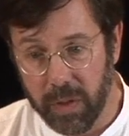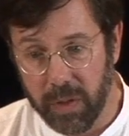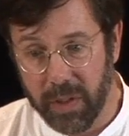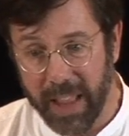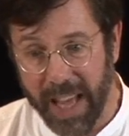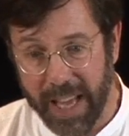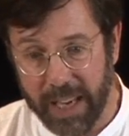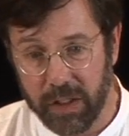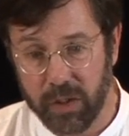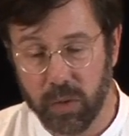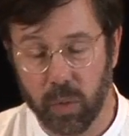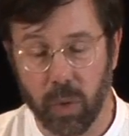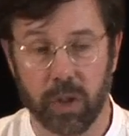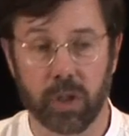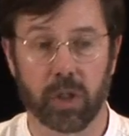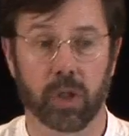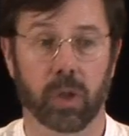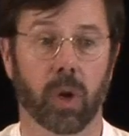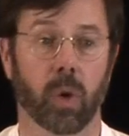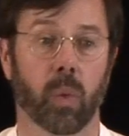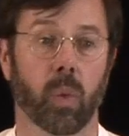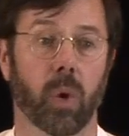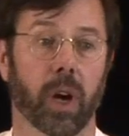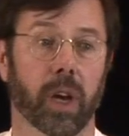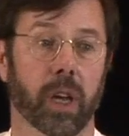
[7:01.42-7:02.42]
that is what you are
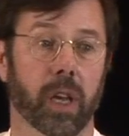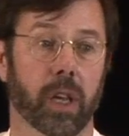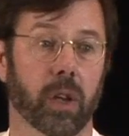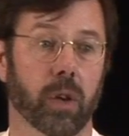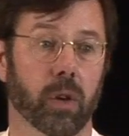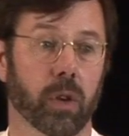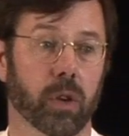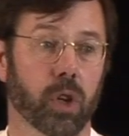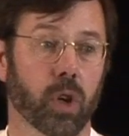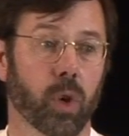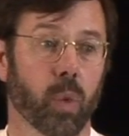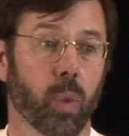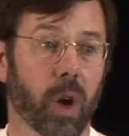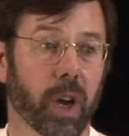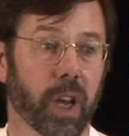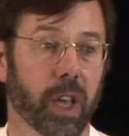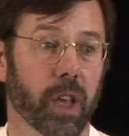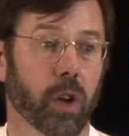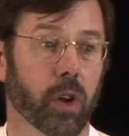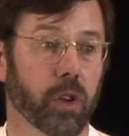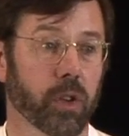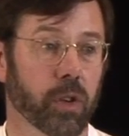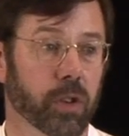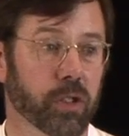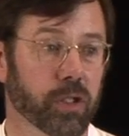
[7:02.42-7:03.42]
working on. You're working
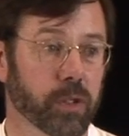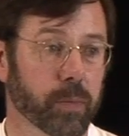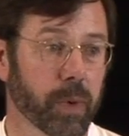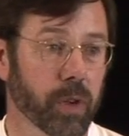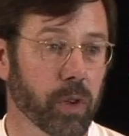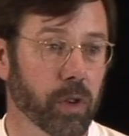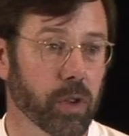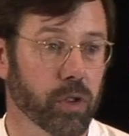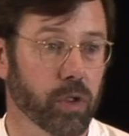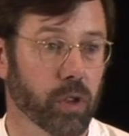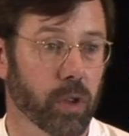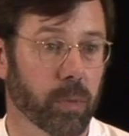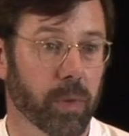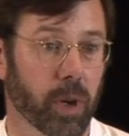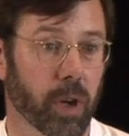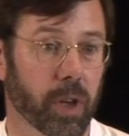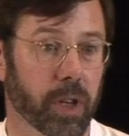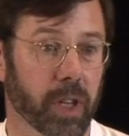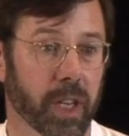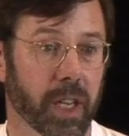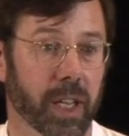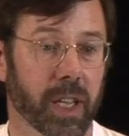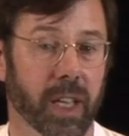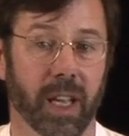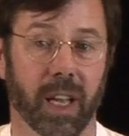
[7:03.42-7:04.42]
on your spiritual
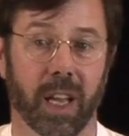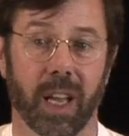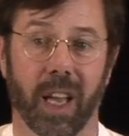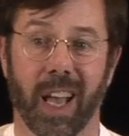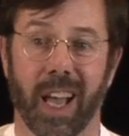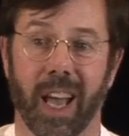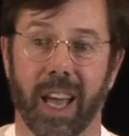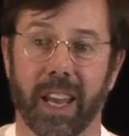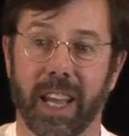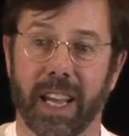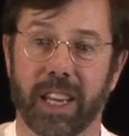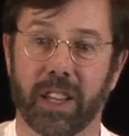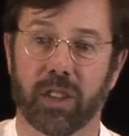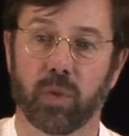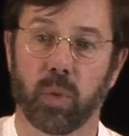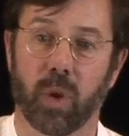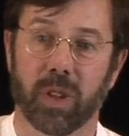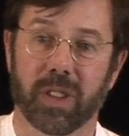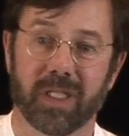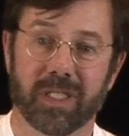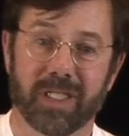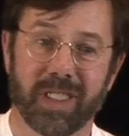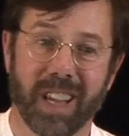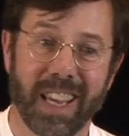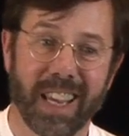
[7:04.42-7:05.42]
body. And I just want
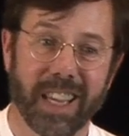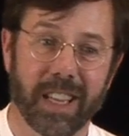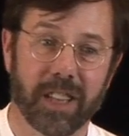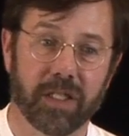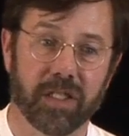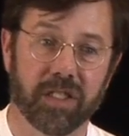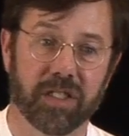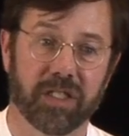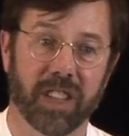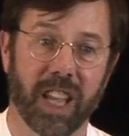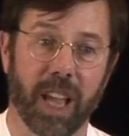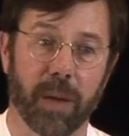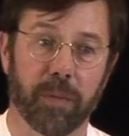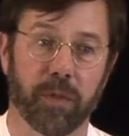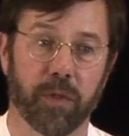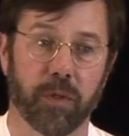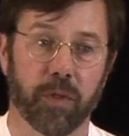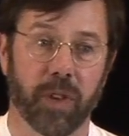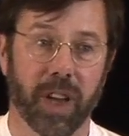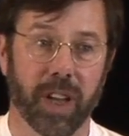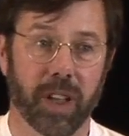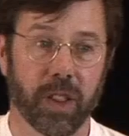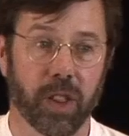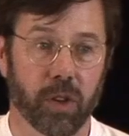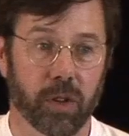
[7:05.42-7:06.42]
to take it a step
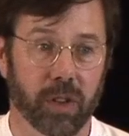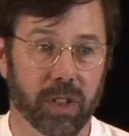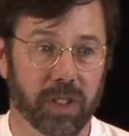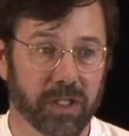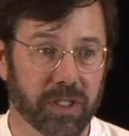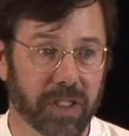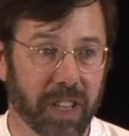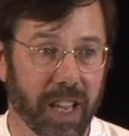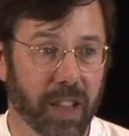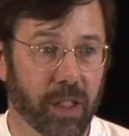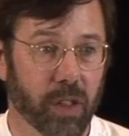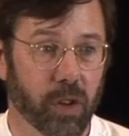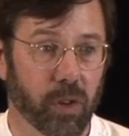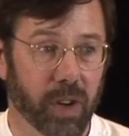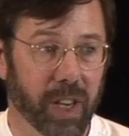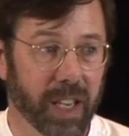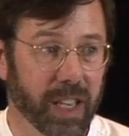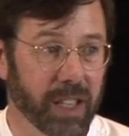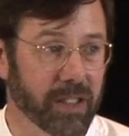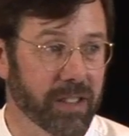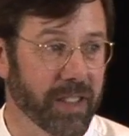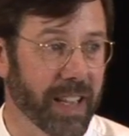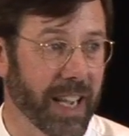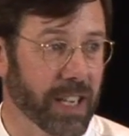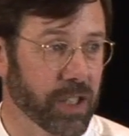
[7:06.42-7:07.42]
further and say there
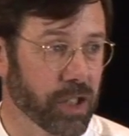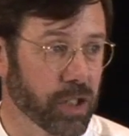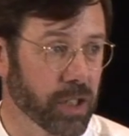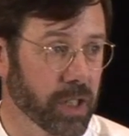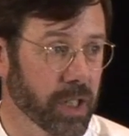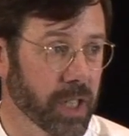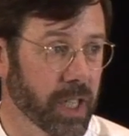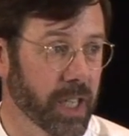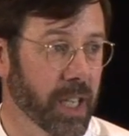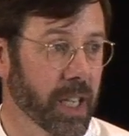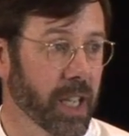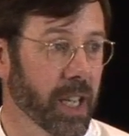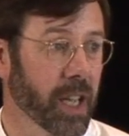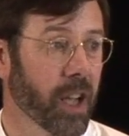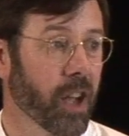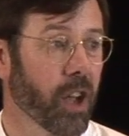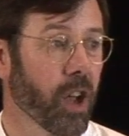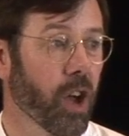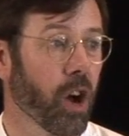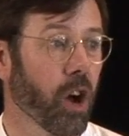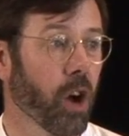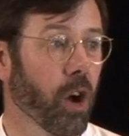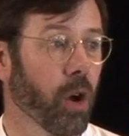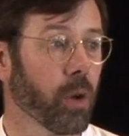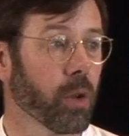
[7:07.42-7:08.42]
is actually a
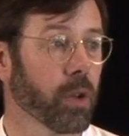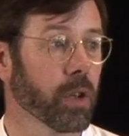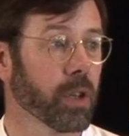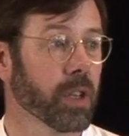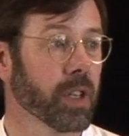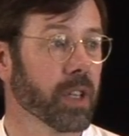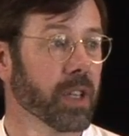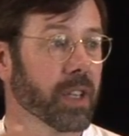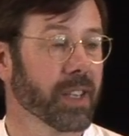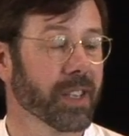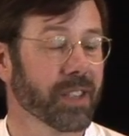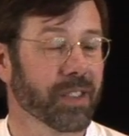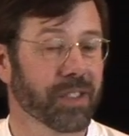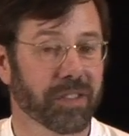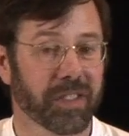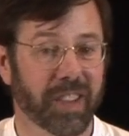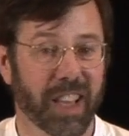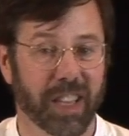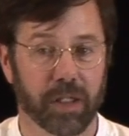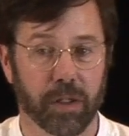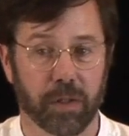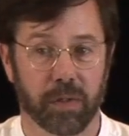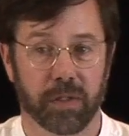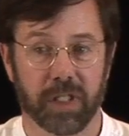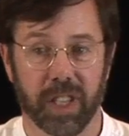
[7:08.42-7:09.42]
whole
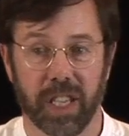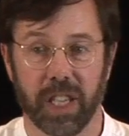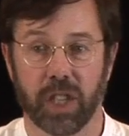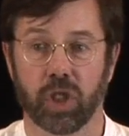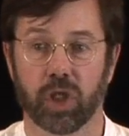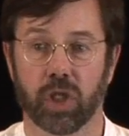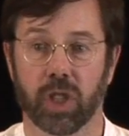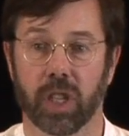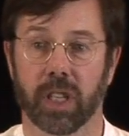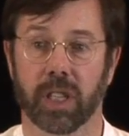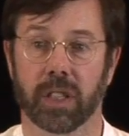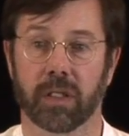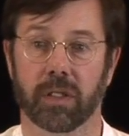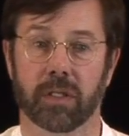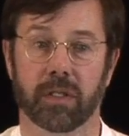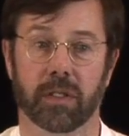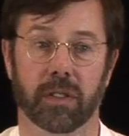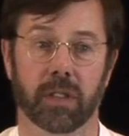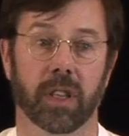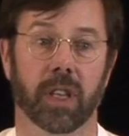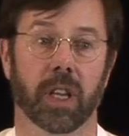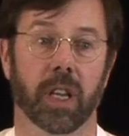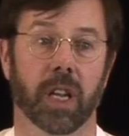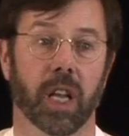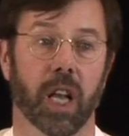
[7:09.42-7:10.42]
set of
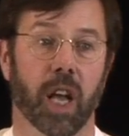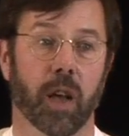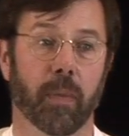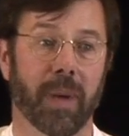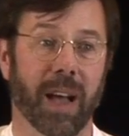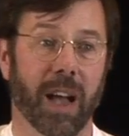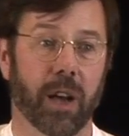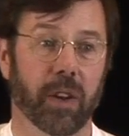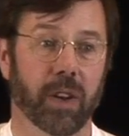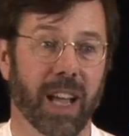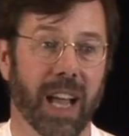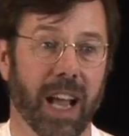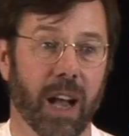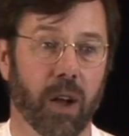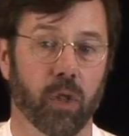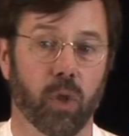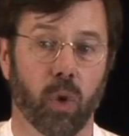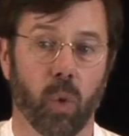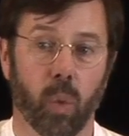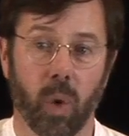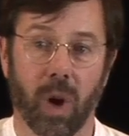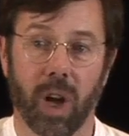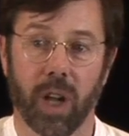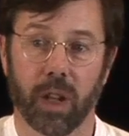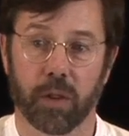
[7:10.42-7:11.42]
teachings about how the
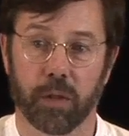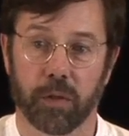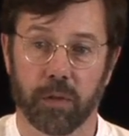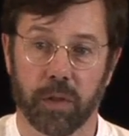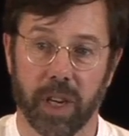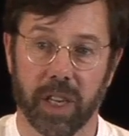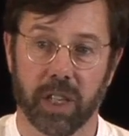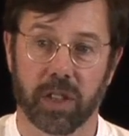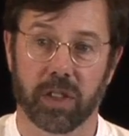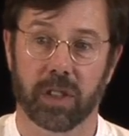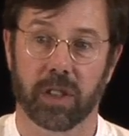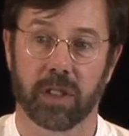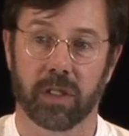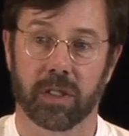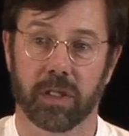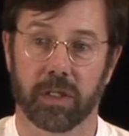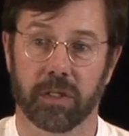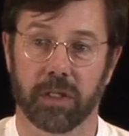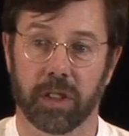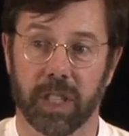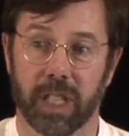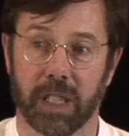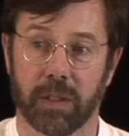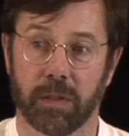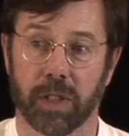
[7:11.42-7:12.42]
world functions as a
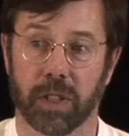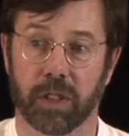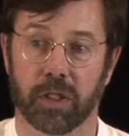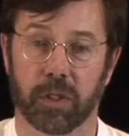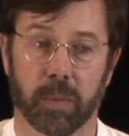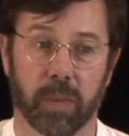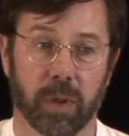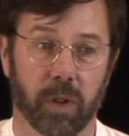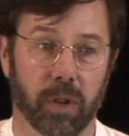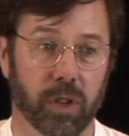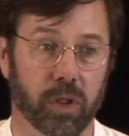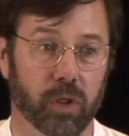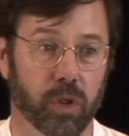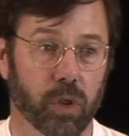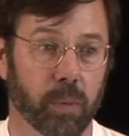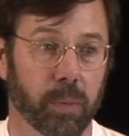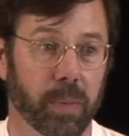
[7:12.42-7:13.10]
living spiritual